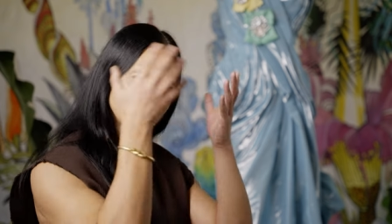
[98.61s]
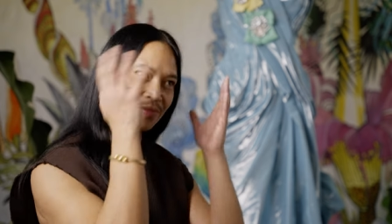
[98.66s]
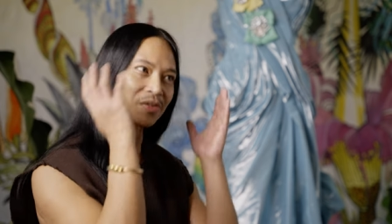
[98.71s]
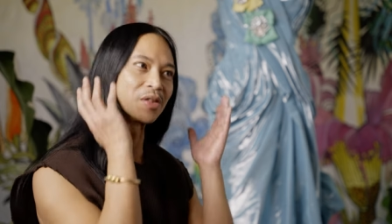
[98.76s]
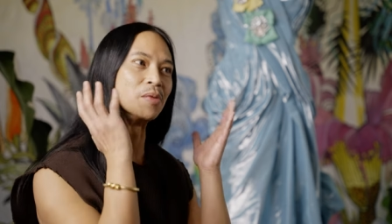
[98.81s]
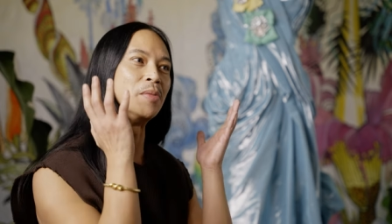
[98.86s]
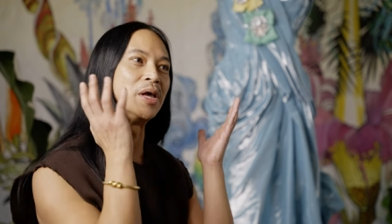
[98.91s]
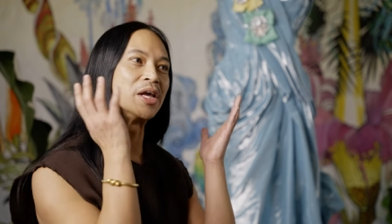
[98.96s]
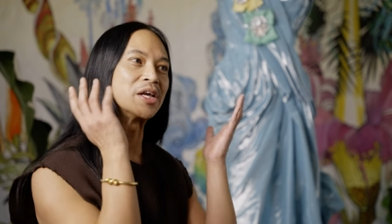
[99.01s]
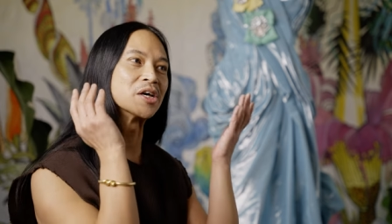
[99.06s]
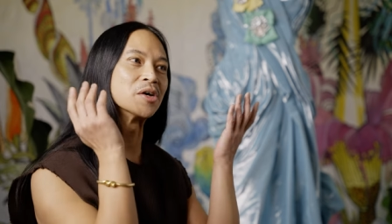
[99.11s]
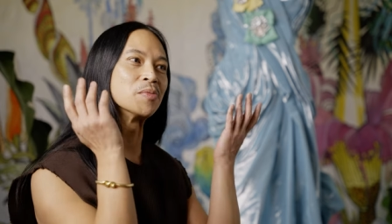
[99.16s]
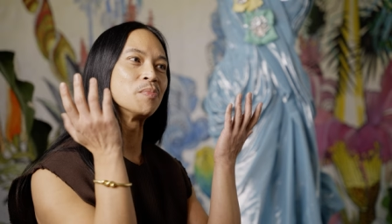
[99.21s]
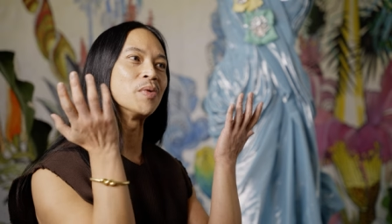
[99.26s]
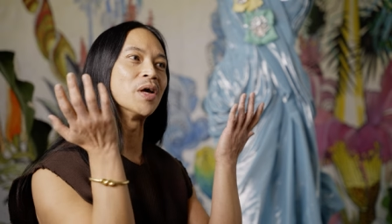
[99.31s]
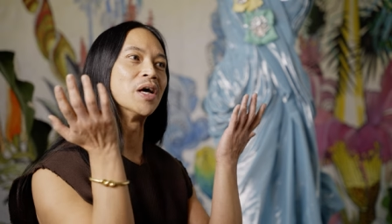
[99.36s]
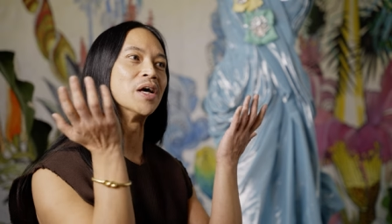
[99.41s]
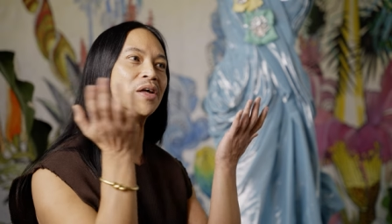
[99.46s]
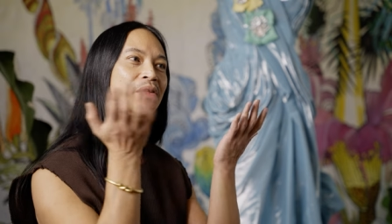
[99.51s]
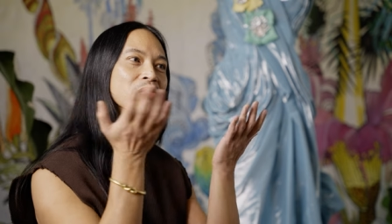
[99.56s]
the makeup
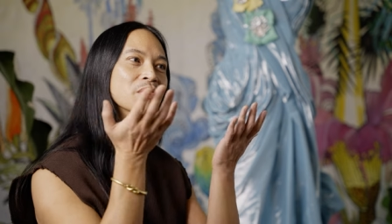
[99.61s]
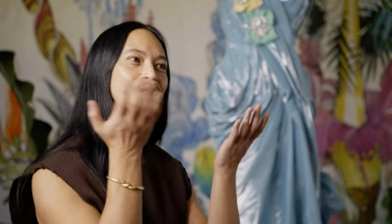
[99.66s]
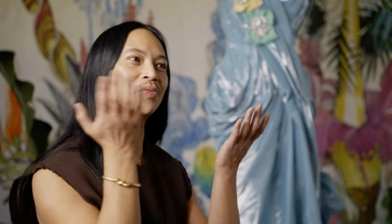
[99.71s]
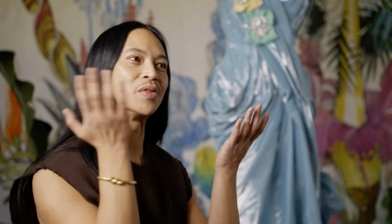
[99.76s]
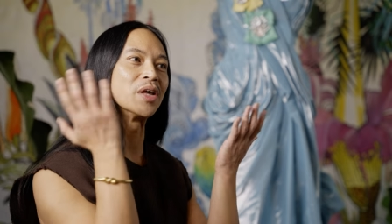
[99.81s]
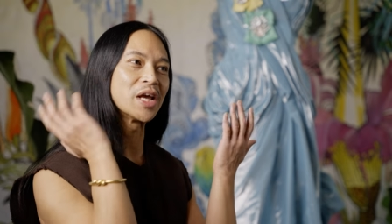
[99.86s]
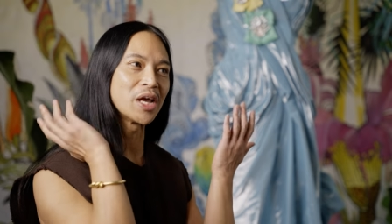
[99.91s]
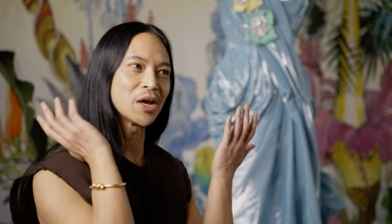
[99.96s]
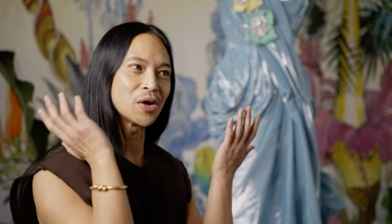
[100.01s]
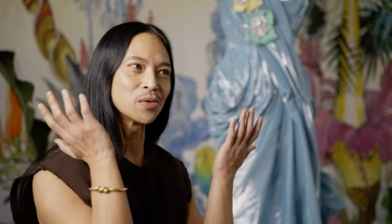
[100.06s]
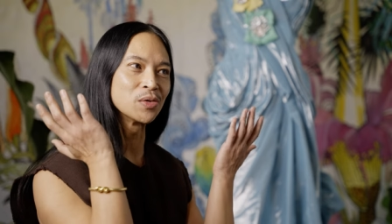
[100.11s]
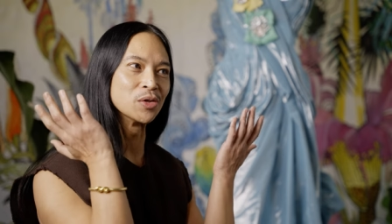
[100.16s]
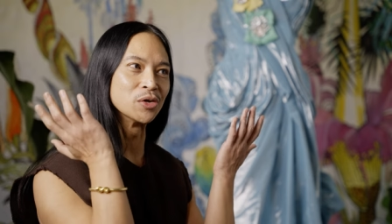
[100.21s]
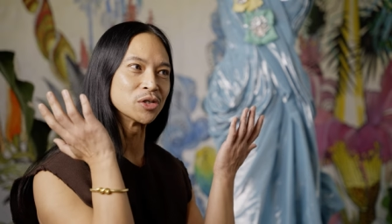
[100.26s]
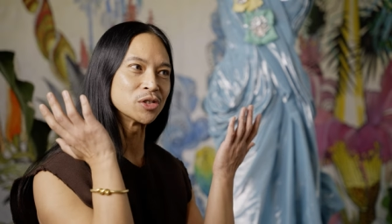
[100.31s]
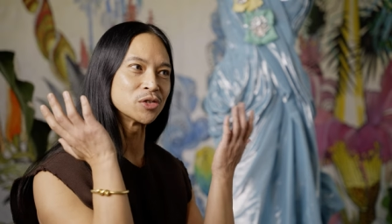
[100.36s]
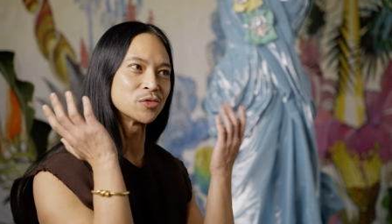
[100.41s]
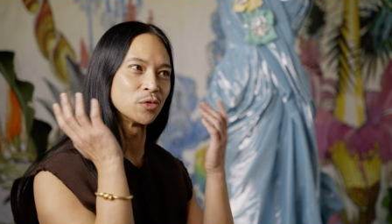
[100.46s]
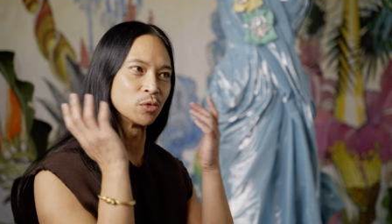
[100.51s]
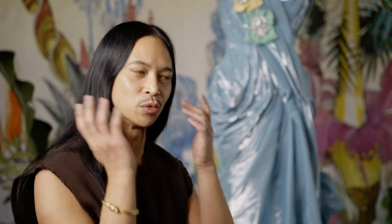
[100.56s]
and the hair
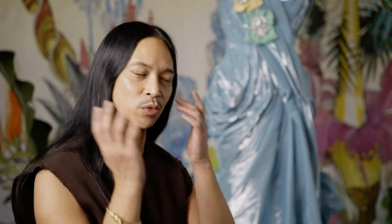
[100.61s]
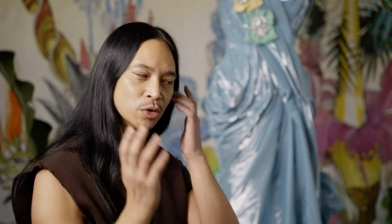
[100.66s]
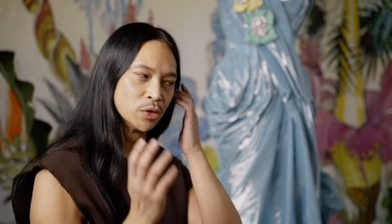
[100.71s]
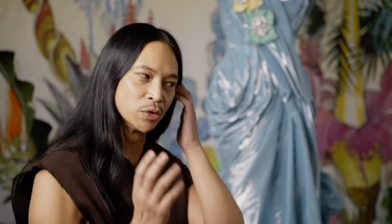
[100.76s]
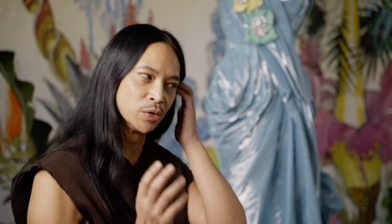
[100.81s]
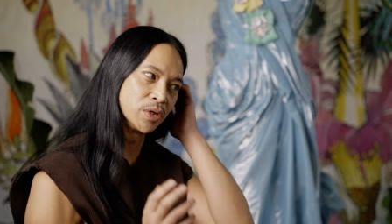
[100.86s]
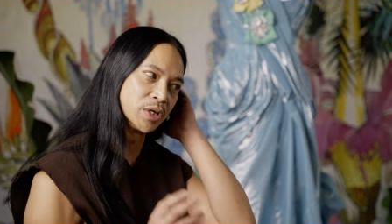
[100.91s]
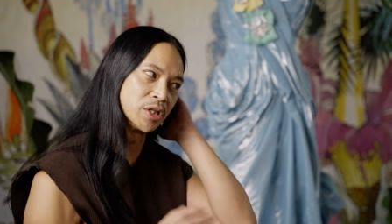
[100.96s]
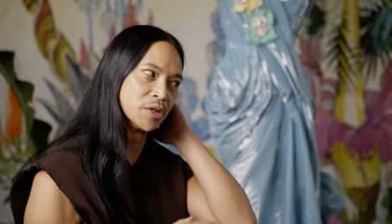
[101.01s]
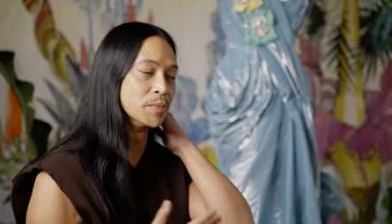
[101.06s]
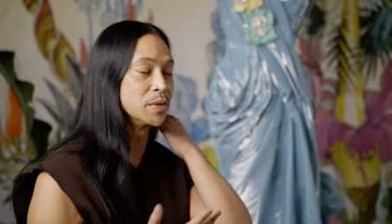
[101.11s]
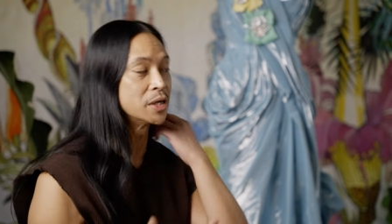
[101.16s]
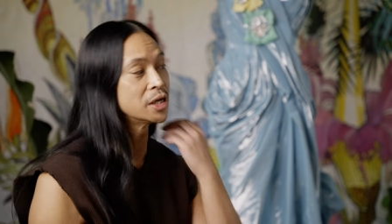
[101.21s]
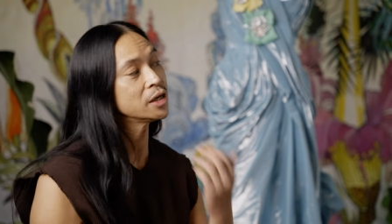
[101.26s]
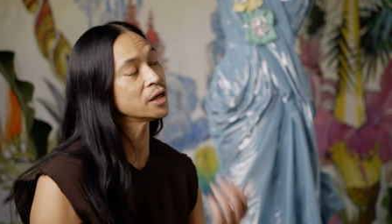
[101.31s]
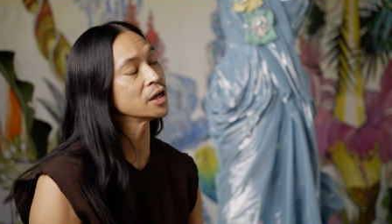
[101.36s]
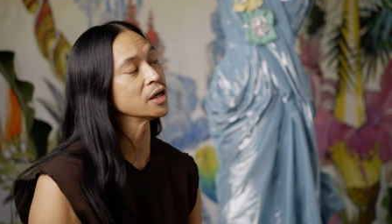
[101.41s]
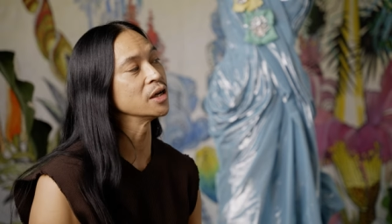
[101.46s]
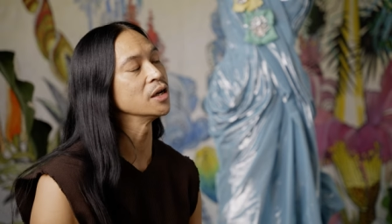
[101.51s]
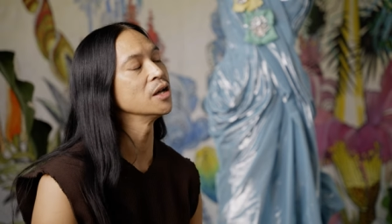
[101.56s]
looks for Ru in the
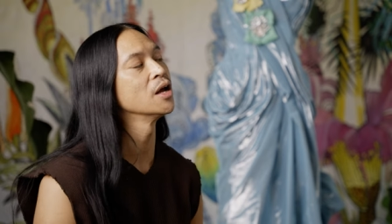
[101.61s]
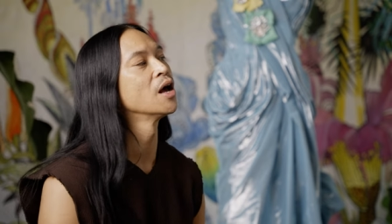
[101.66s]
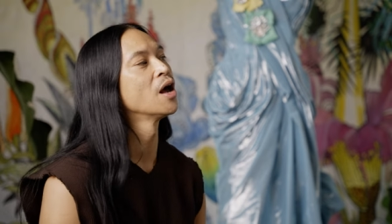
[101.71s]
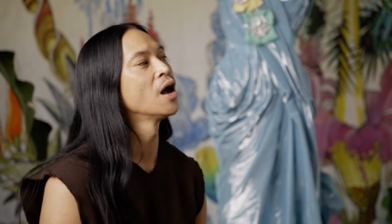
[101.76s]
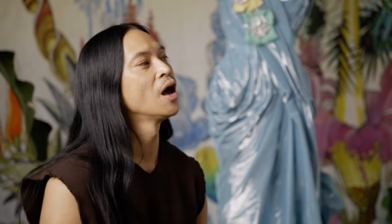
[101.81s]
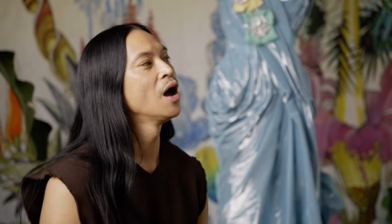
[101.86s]
beginning,